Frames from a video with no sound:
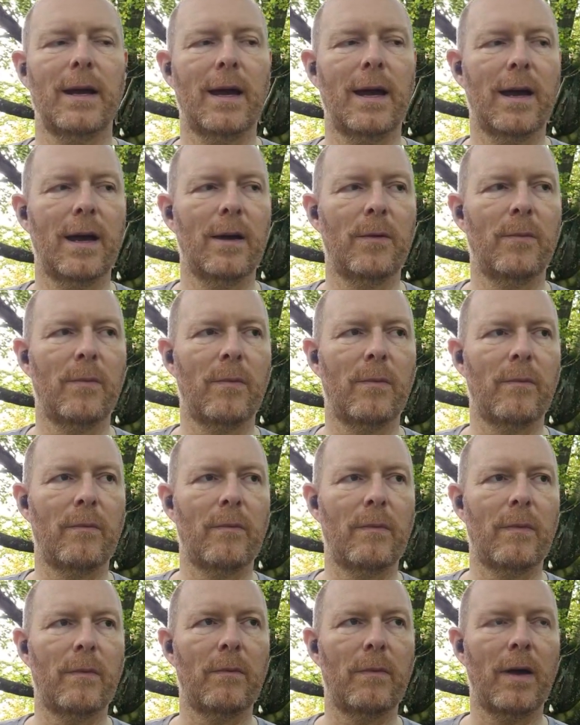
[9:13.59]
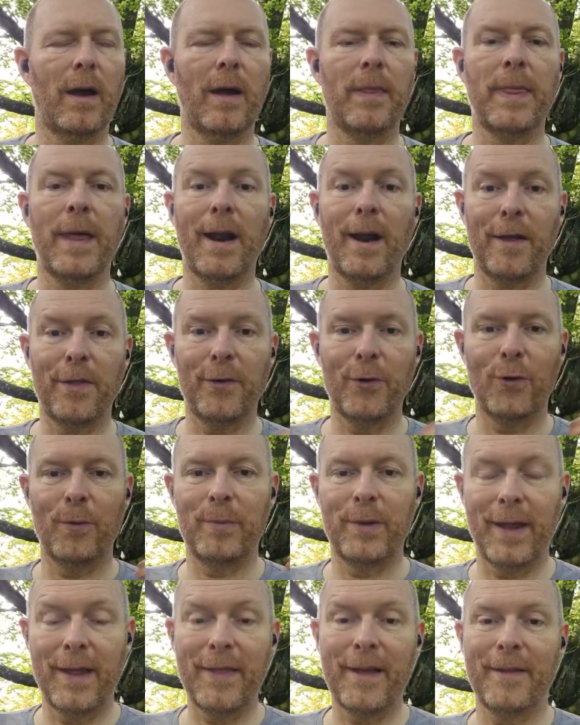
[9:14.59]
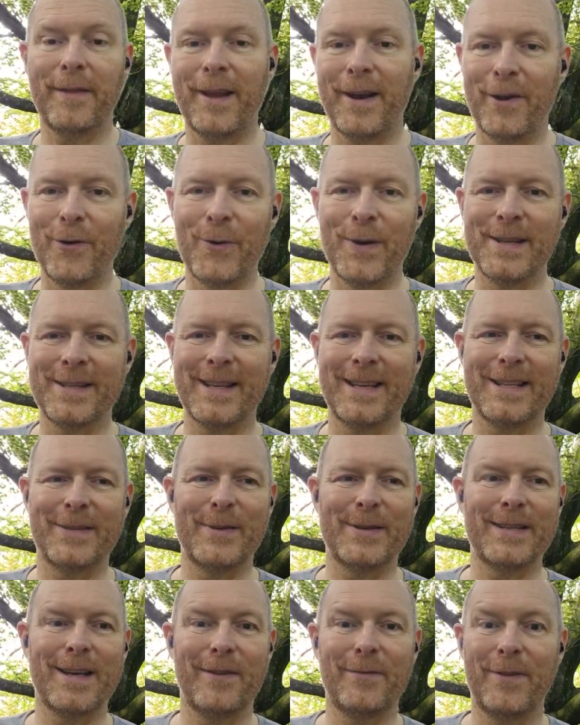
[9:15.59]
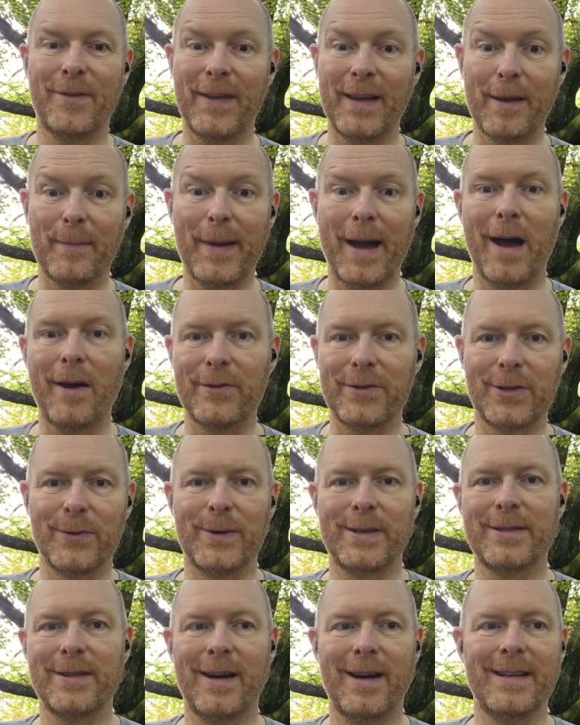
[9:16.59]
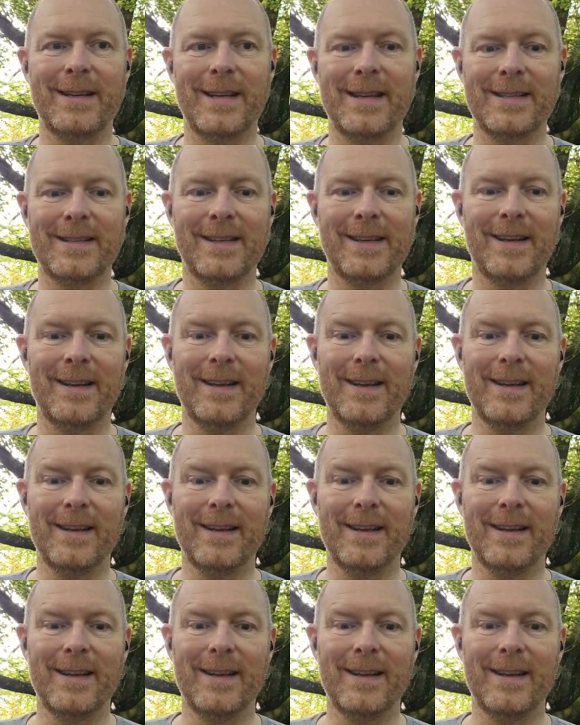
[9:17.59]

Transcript: And then I thought, then I always think to myself, the thing about suicide is that